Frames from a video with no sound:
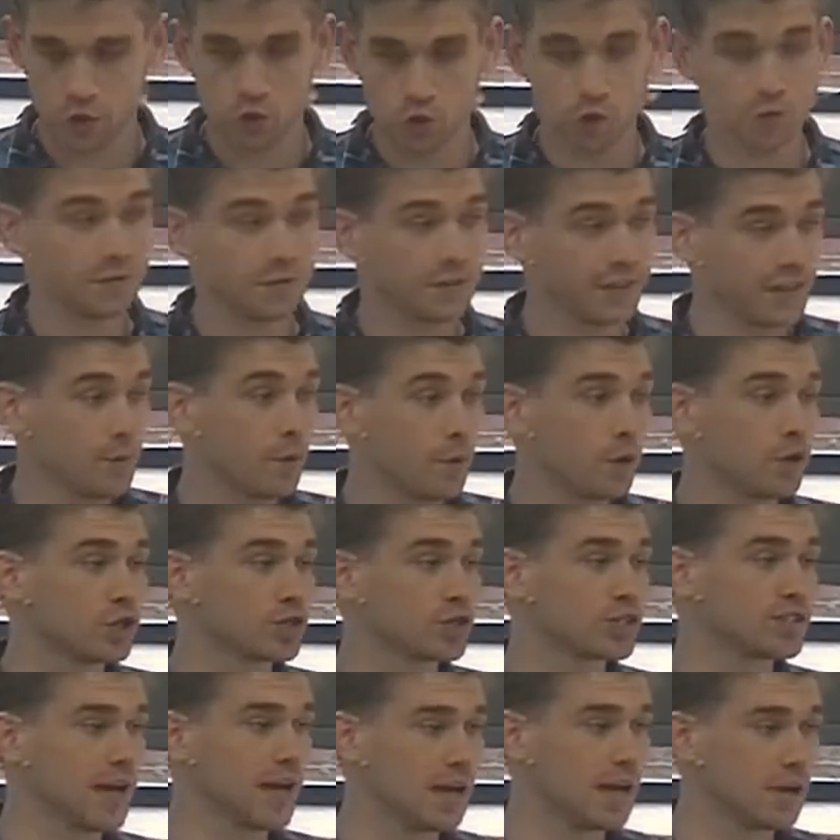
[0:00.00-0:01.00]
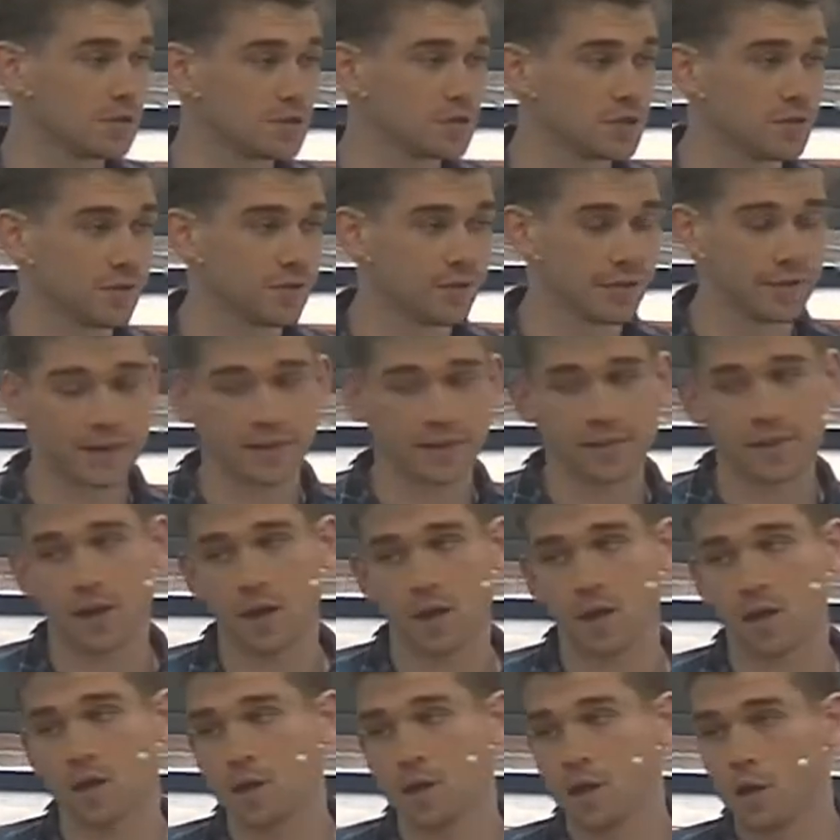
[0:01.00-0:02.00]
So if you think about yourselves, if you think
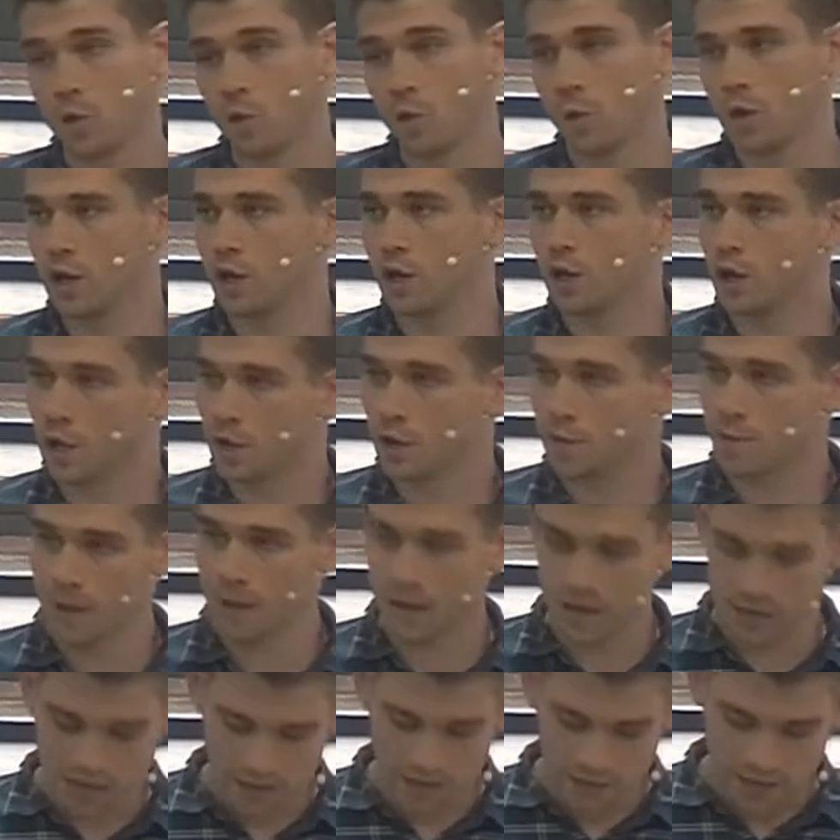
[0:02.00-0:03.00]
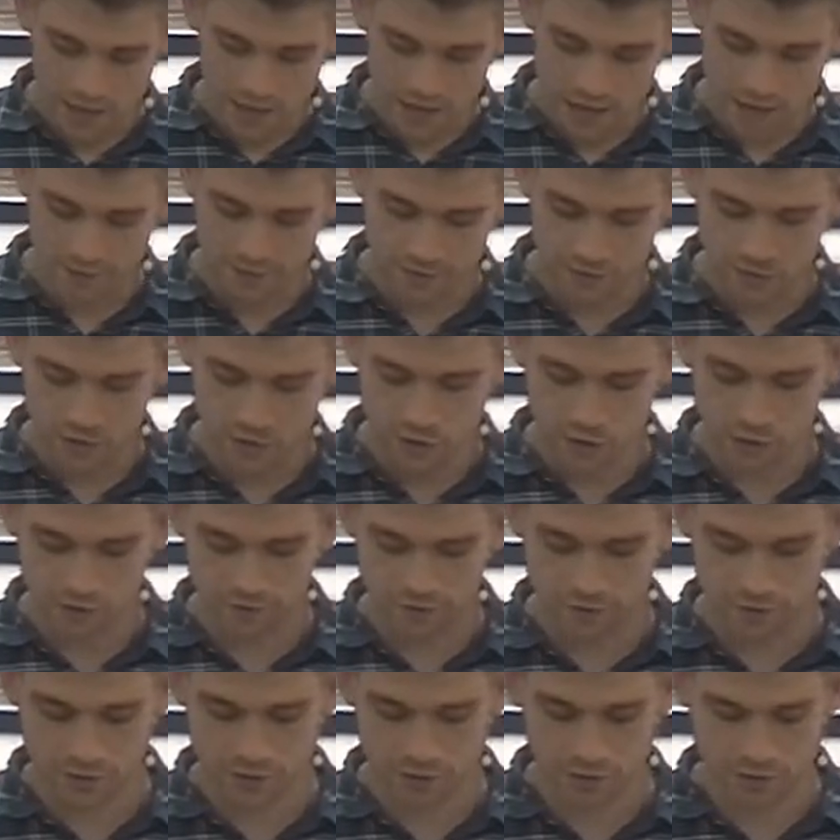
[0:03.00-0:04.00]
that, well, a lot of my life and
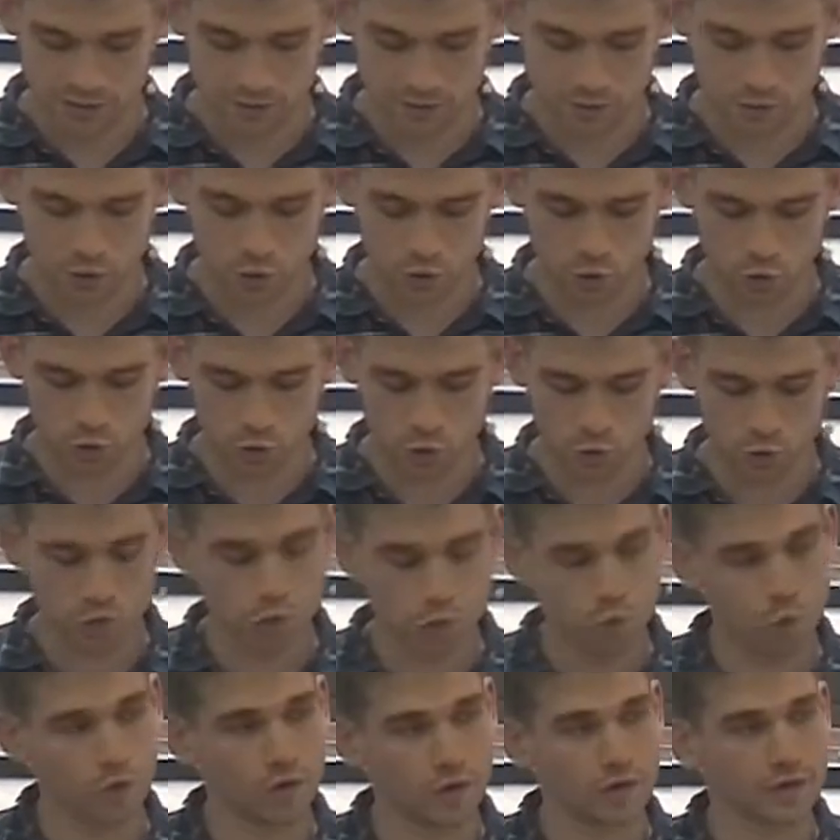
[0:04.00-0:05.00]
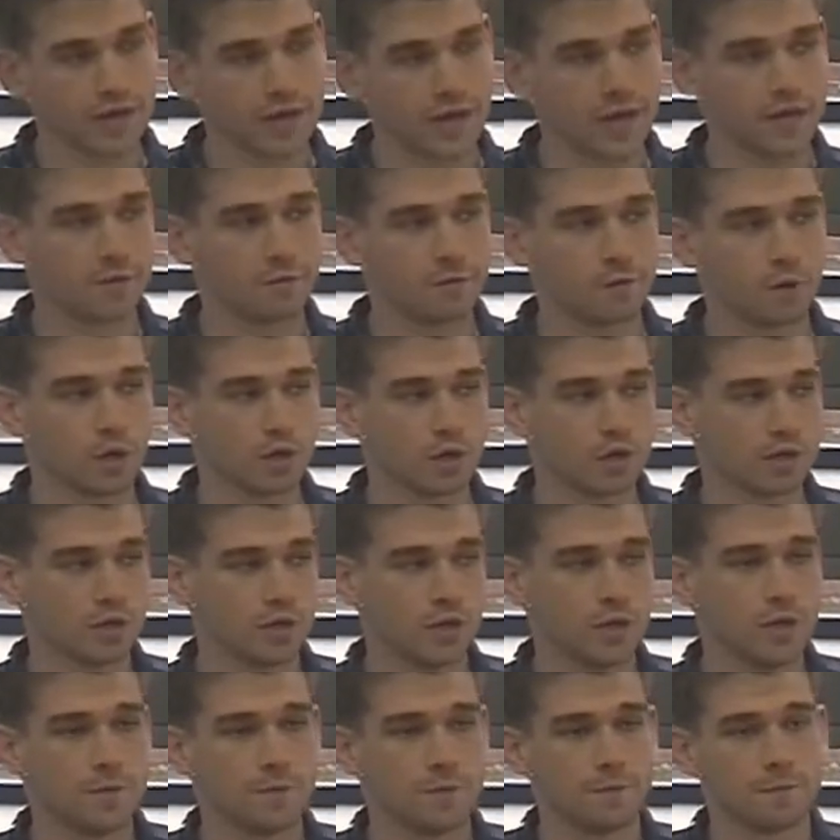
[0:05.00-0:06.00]
service seems to go towards one kind of
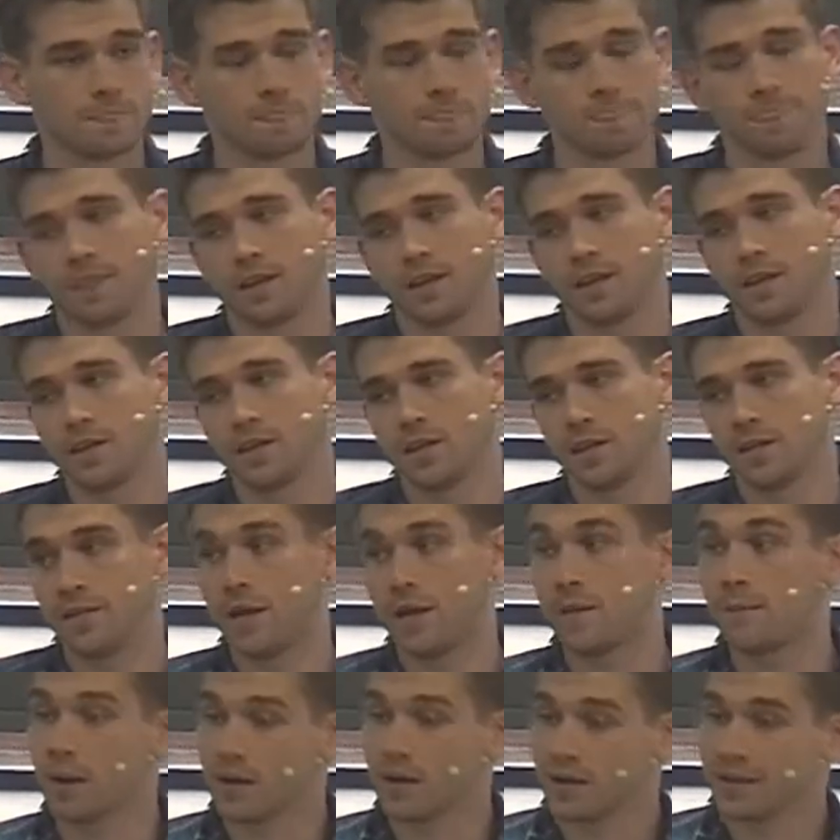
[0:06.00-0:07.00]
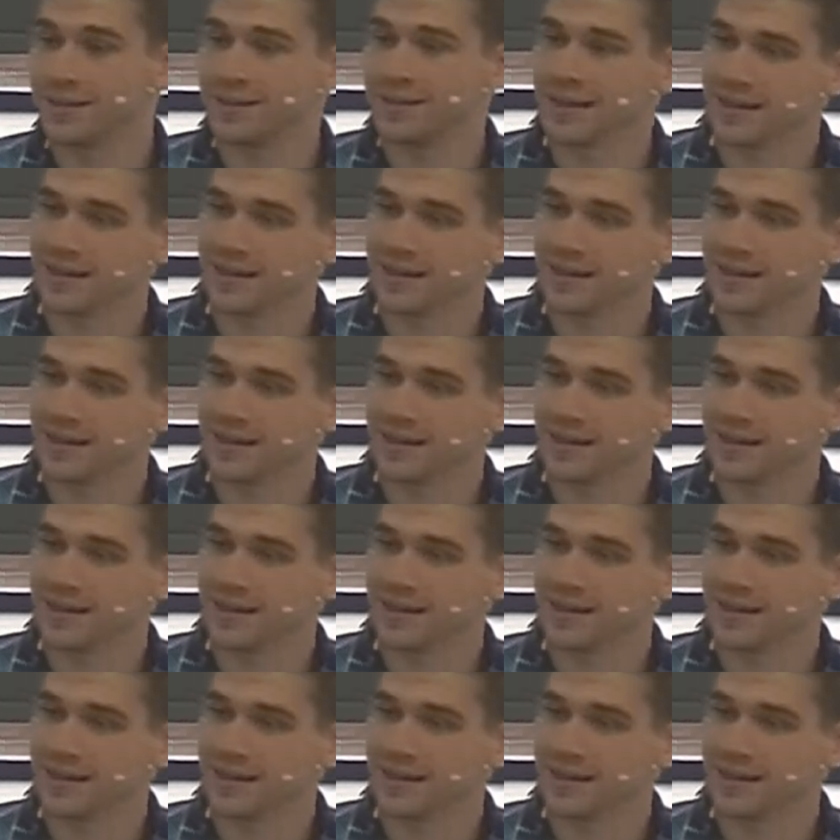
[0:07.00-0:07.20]
person, that might